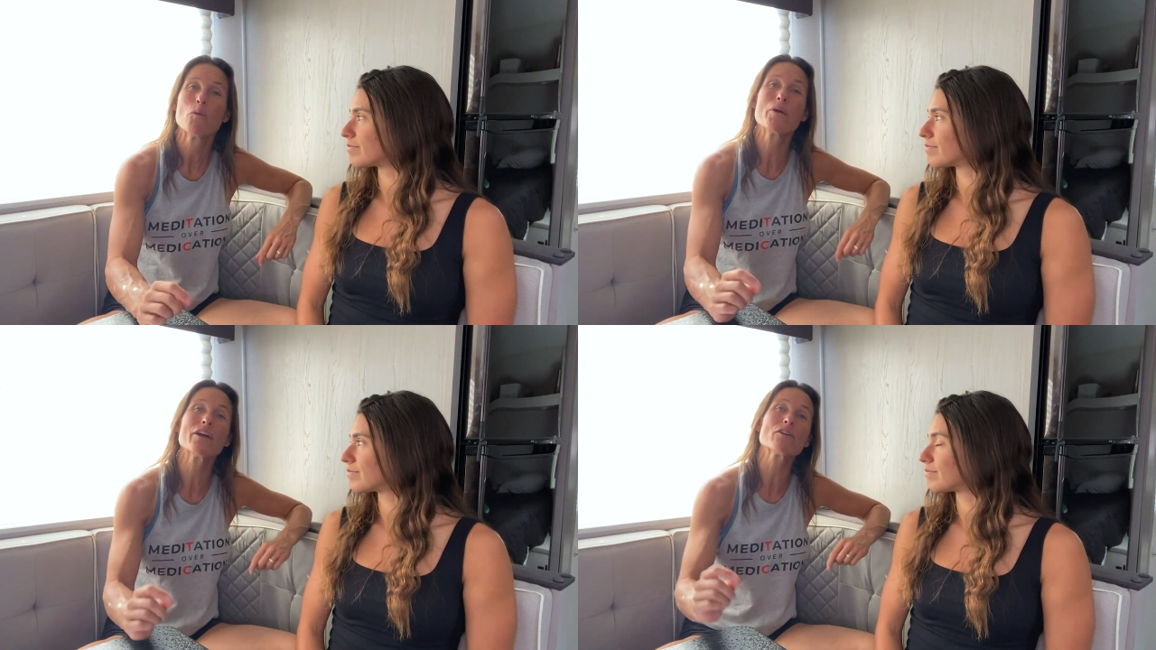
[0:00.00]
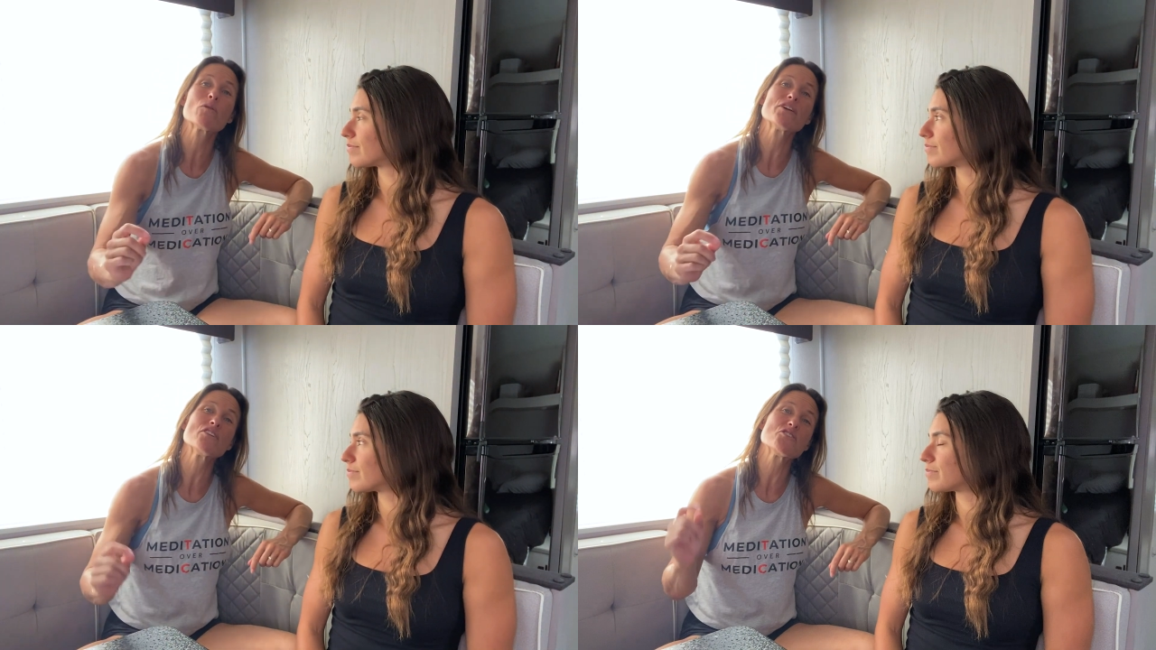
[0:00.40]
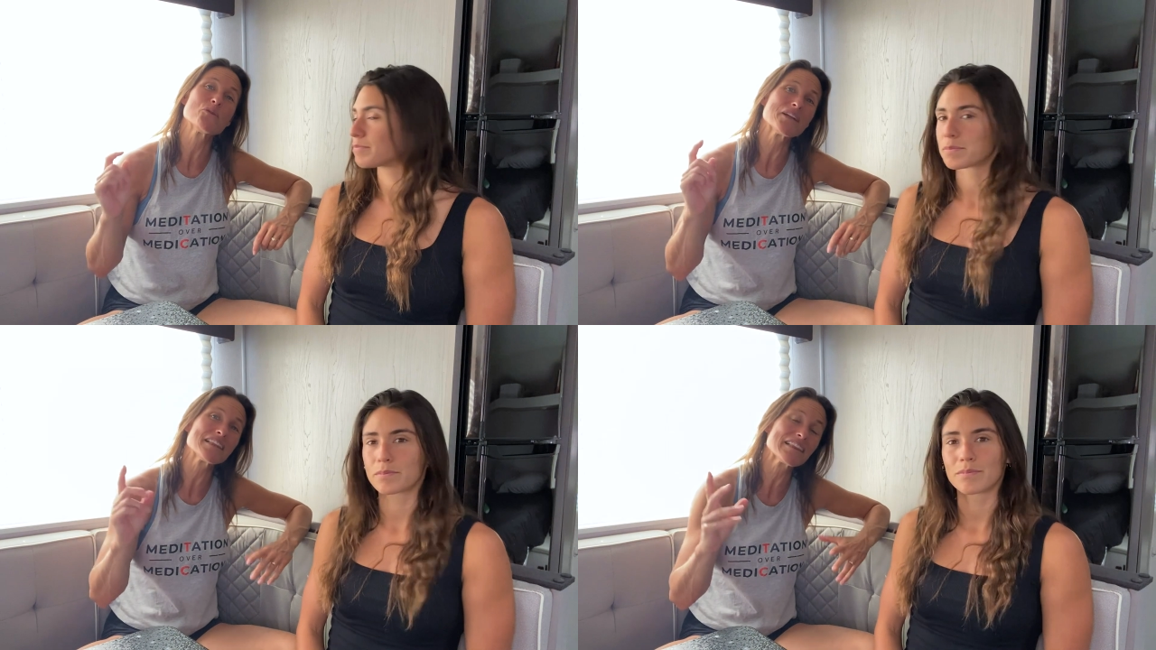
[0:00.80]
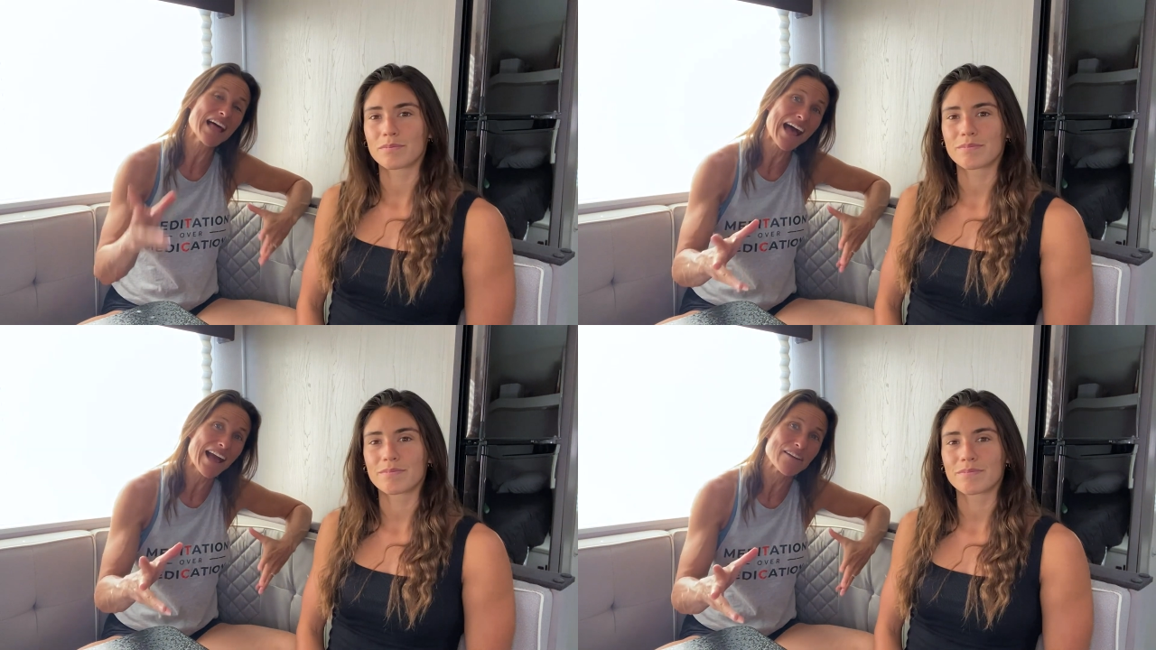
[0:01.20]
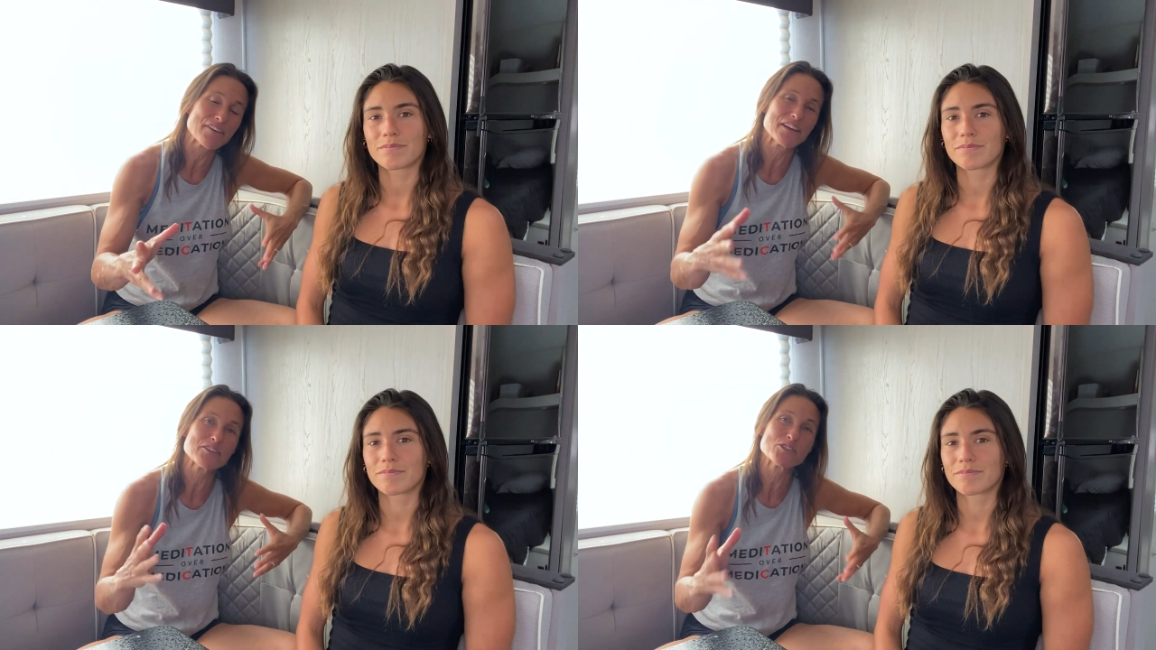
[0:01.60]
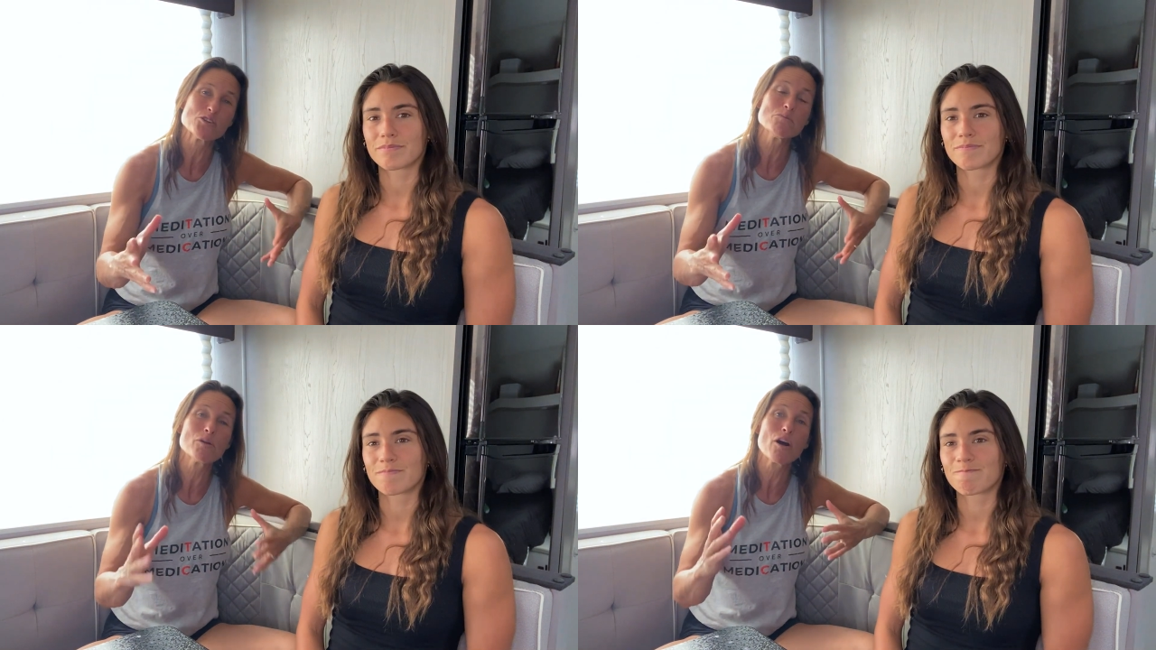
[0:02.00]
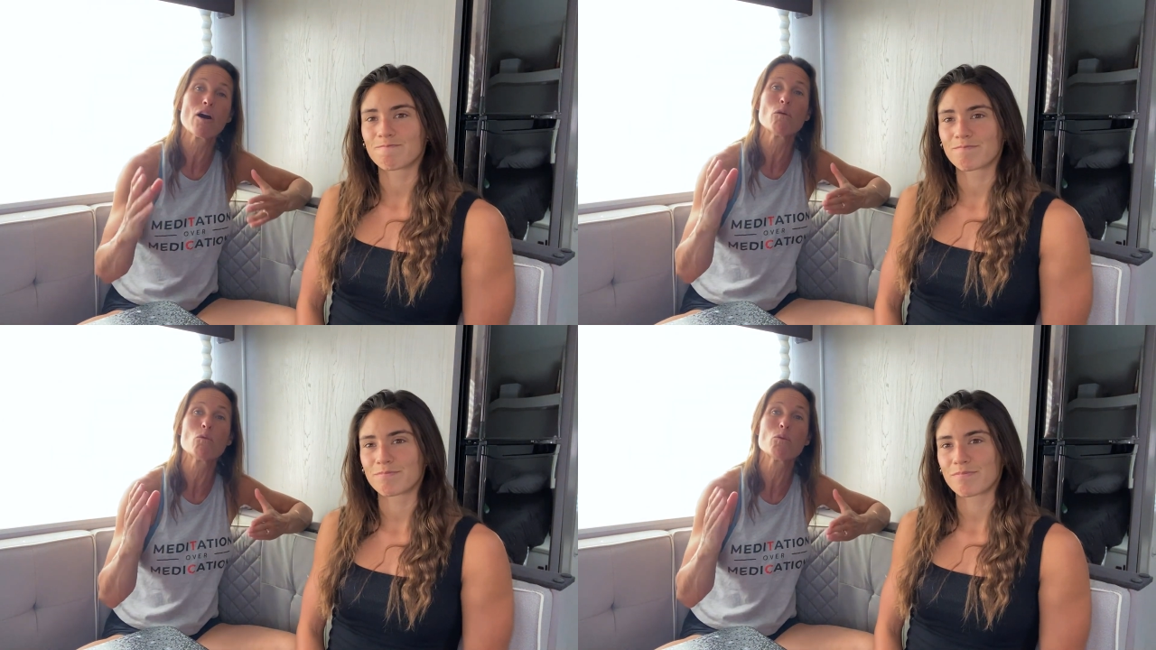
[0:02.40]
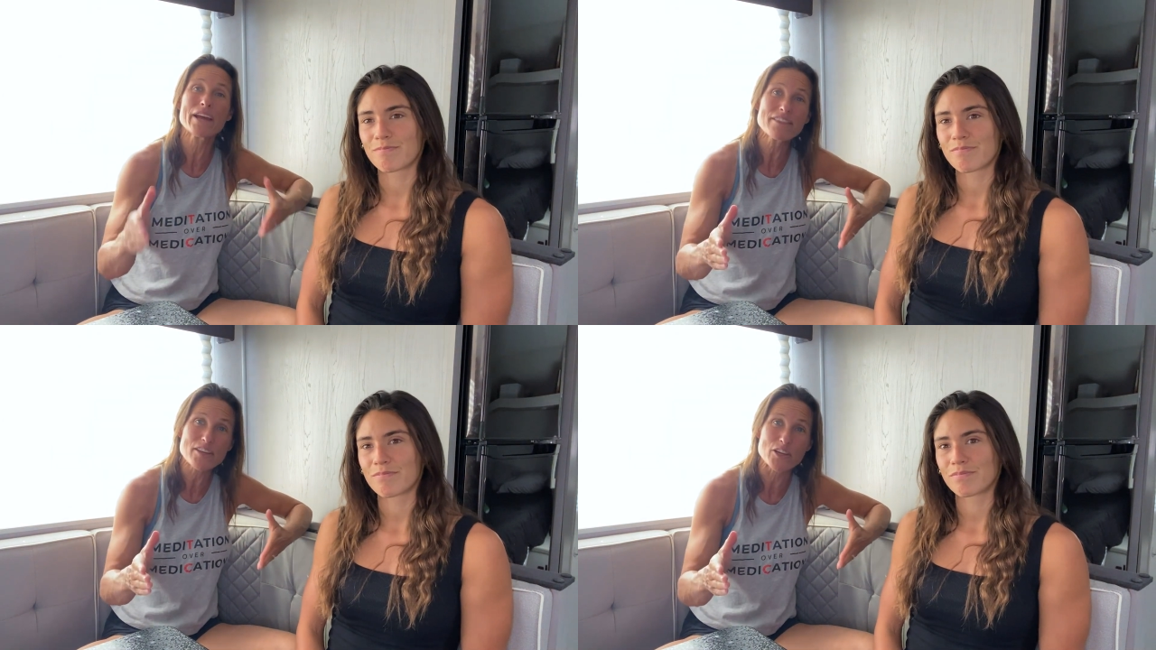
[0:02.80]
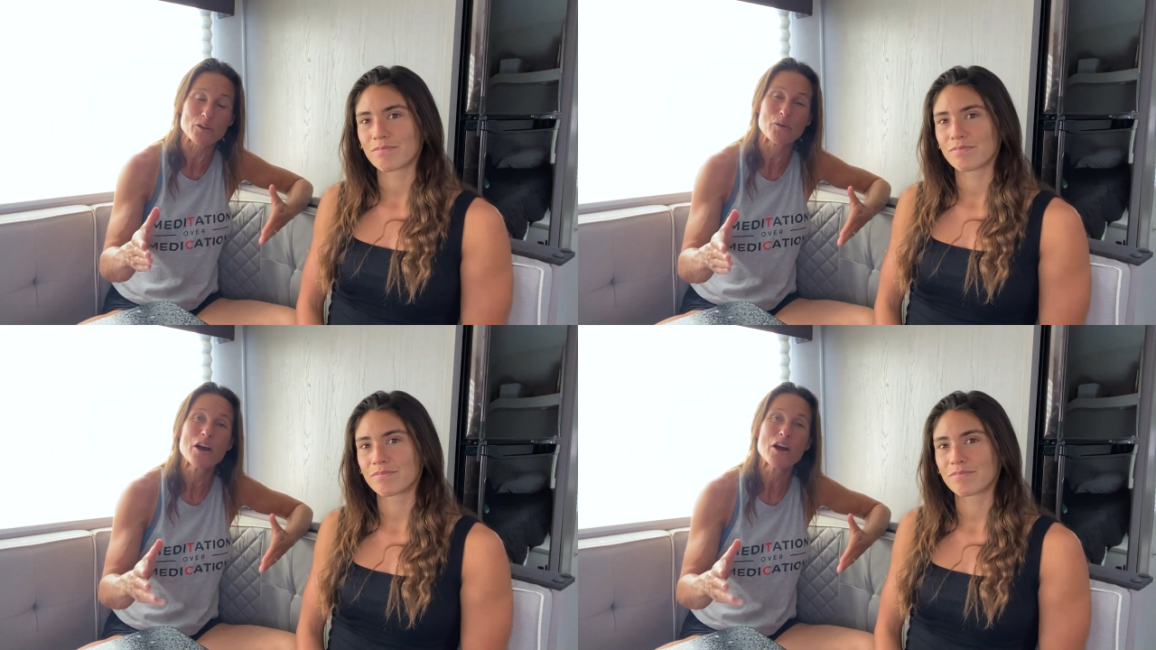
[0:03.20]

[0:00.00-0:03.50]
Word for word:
Speaker 1: we are going to do it live in a Zoom call with you.